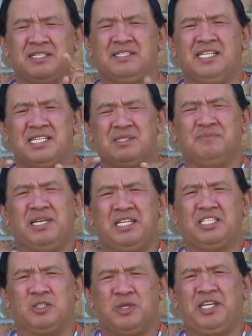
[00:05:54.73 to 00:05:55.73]
This
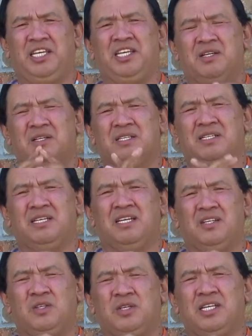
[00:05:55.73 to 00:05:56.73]
ministry here,
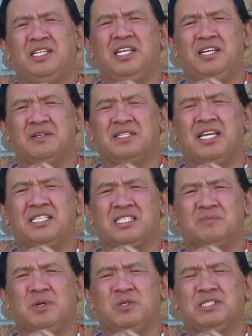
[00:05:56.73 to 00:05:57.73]
you get to hear
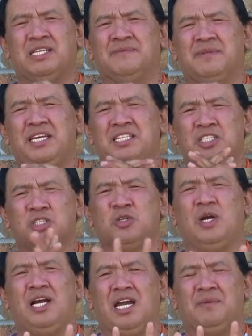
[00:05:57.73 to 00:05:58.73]
testimonies of each
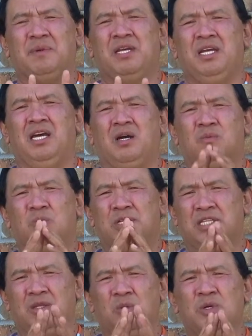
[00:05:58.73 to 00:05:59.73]
tribe of
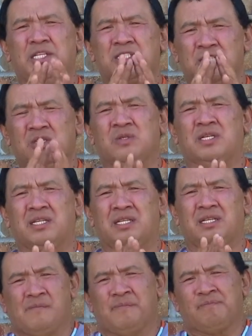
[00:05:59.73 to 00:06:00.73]
what the Lord is doing.
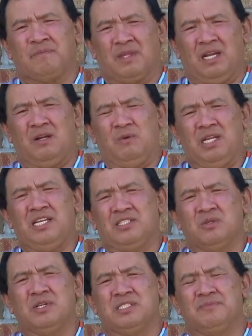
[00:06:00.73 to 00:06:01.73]
I really
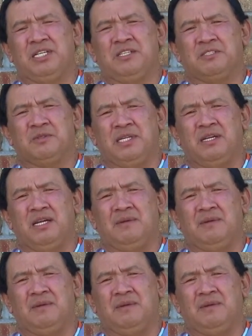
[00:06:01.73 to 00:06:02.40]
enjoy this ministry.